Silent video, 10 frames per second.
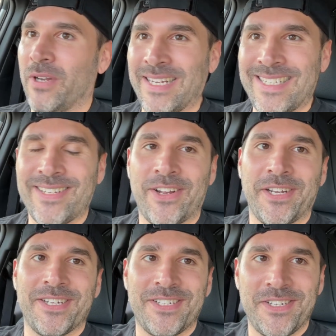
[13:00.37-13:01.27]
get
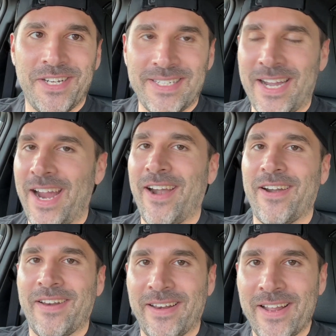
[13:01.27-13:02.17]
sluggish and you get
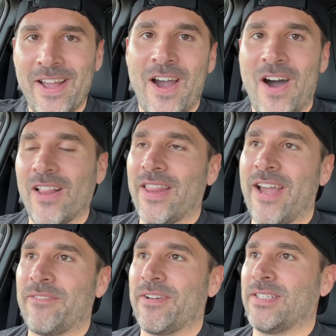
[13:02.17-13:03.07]
tired and all of
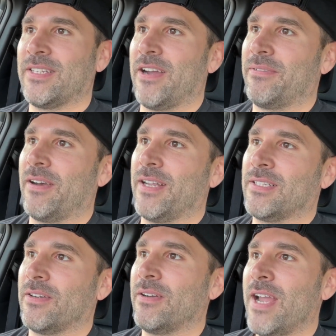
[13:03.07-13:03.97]
that fun stuff,
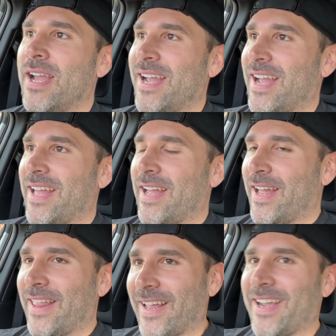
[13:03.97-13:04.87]
right? So
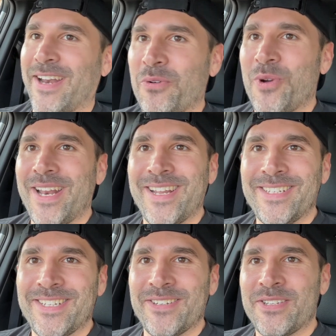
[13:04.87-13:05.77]
I kind of went
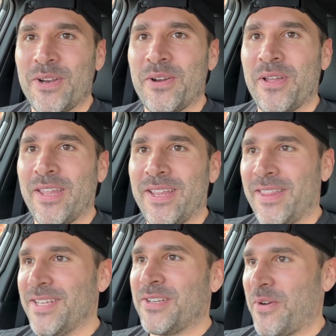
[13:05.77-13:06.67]
into
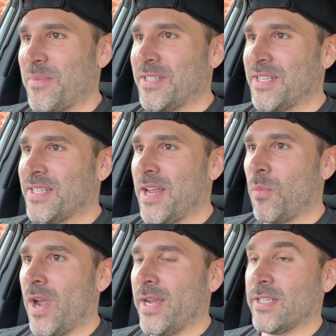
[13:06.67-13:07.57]
these tournaments the
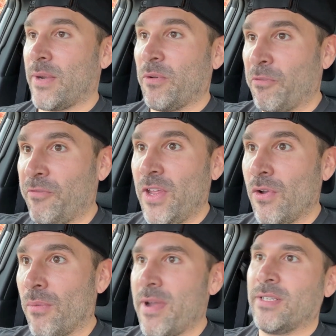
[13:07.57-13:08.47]
same way, because I would
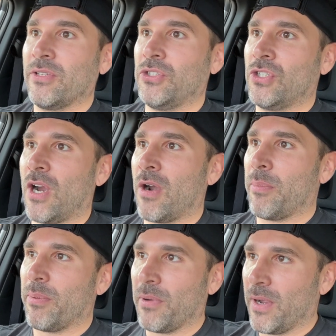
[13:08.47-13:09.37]
feel mentally sharp